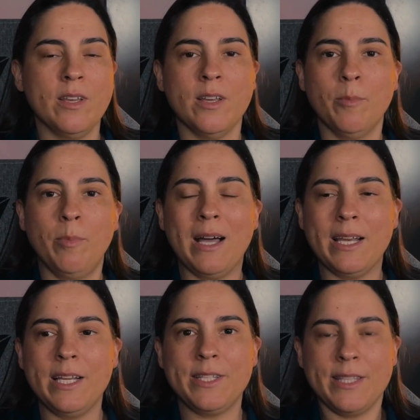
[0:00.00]

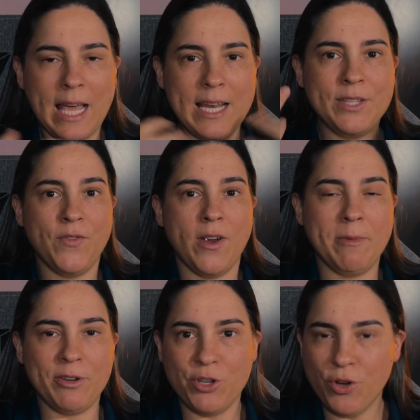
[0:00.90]
but that is very
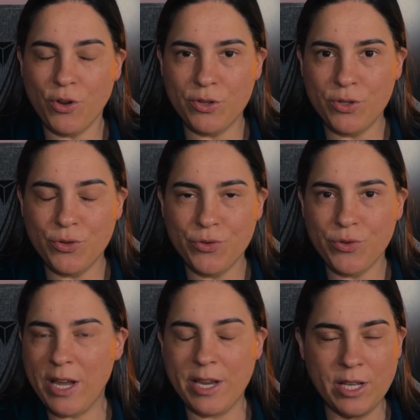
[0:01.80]
much a nod to
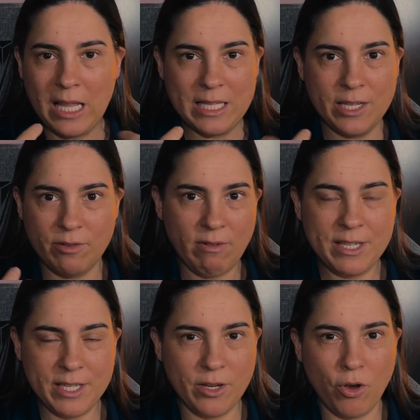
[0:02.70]
a classic
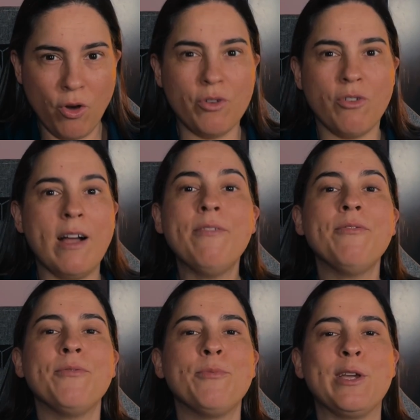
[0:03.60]
racing
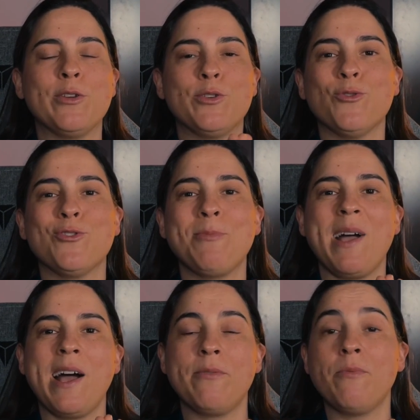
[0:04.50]
chronograph. We could talk
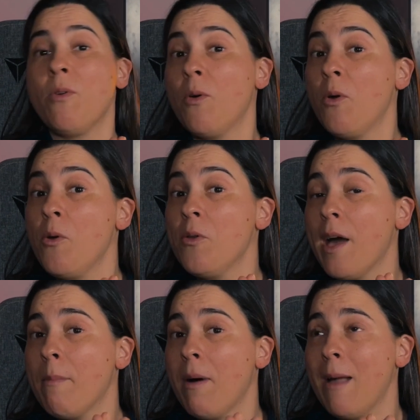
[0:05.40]
about who that might